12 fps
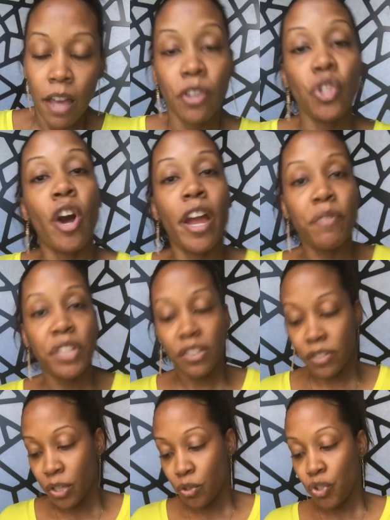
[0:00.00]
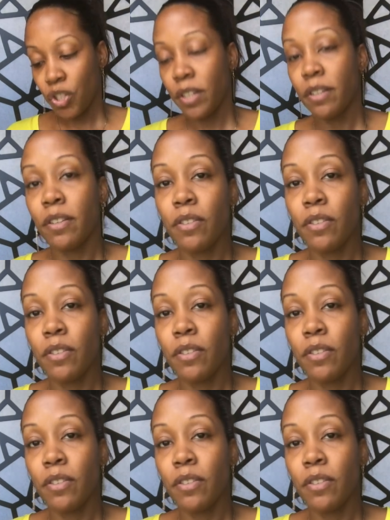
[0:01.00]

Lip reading: You know how everything is energy.